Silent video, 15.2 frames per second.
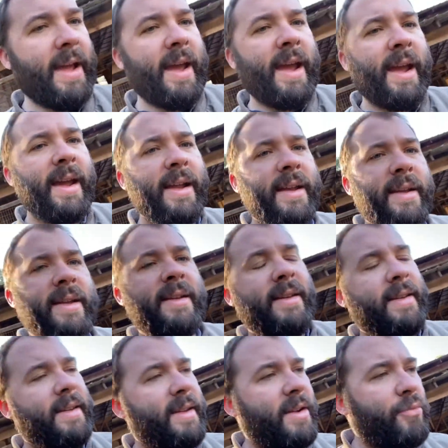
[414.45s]
And
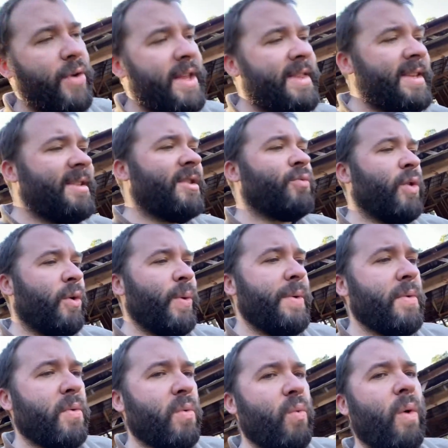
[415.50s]
this is where we
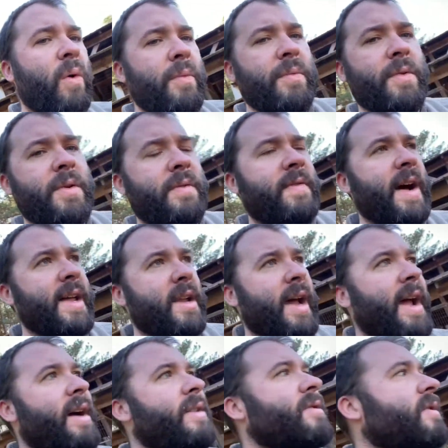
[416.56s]
were wanting to find a
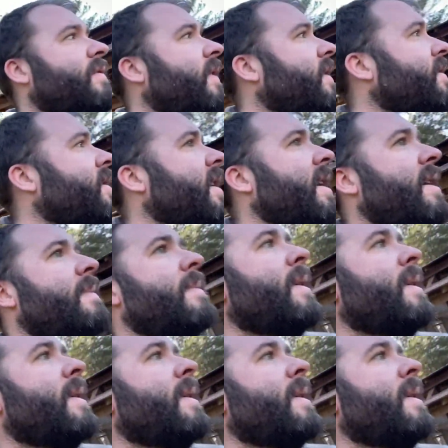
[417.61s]
house the first time,